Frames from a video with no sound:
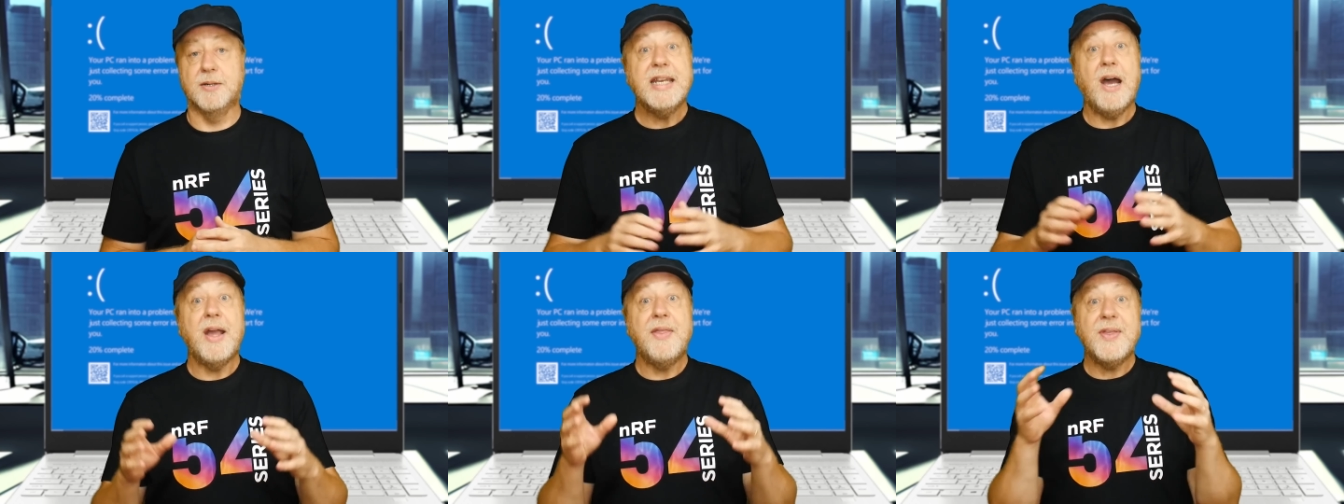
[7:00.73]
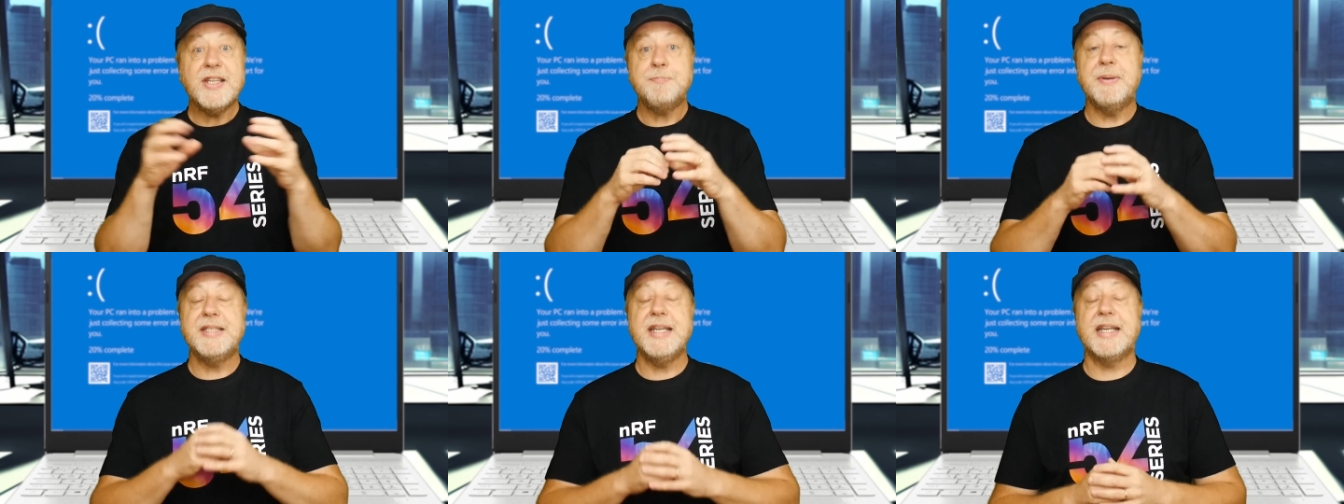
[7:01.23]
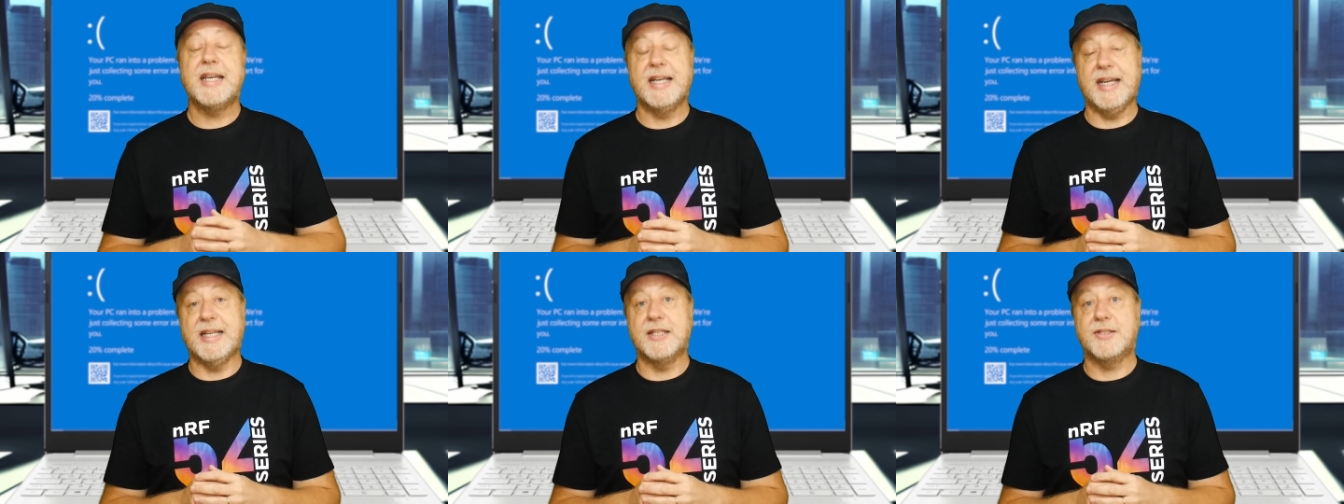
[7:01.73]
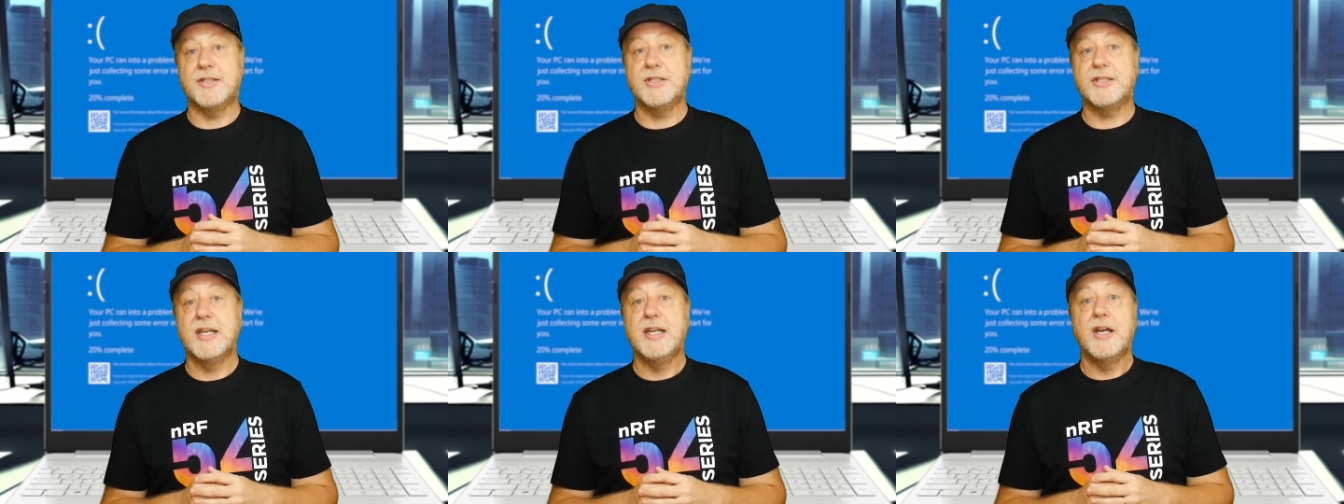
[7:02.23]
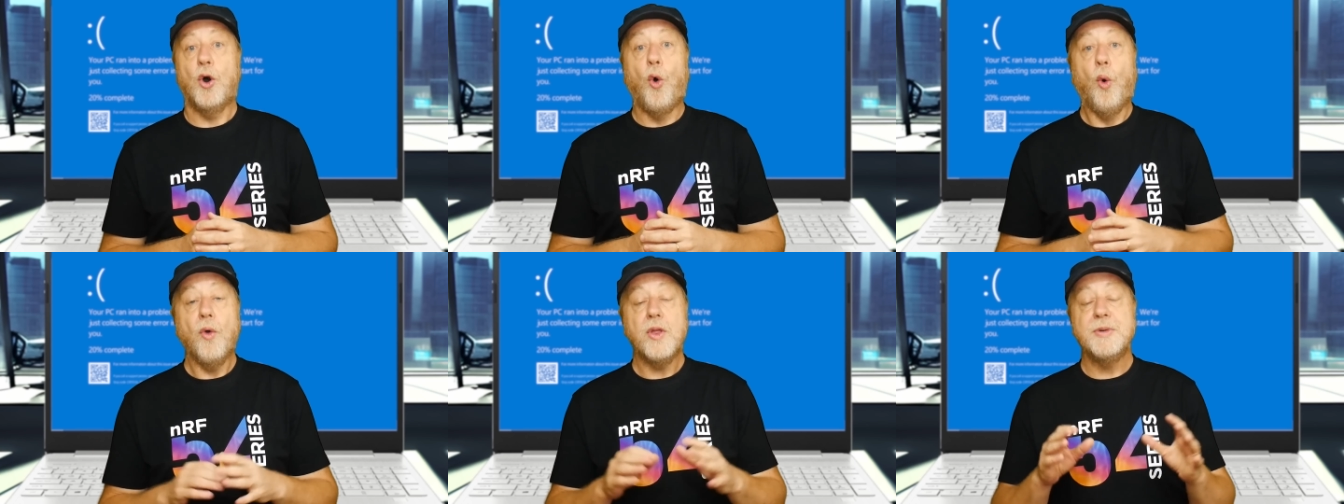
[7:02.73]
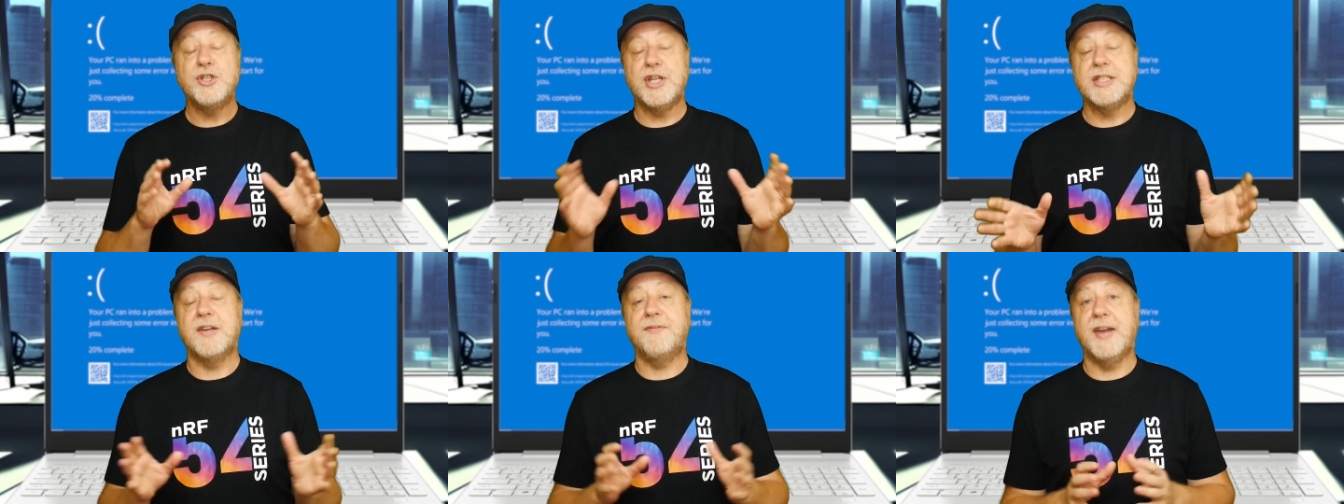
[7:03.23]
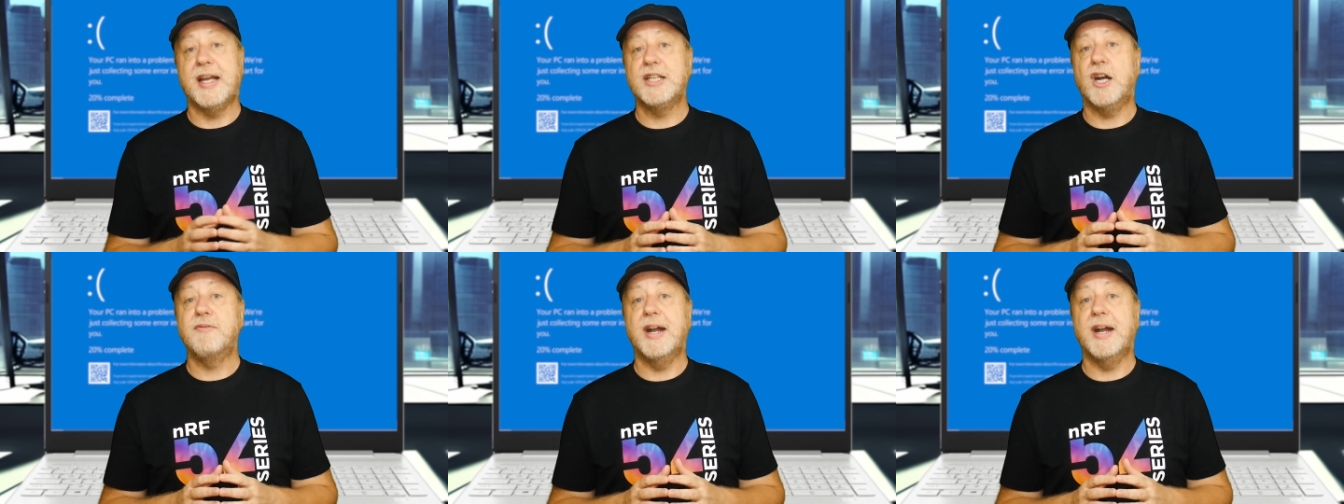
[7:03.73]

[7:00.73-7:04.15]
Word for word: Now, in this particular instance, all the machines affected are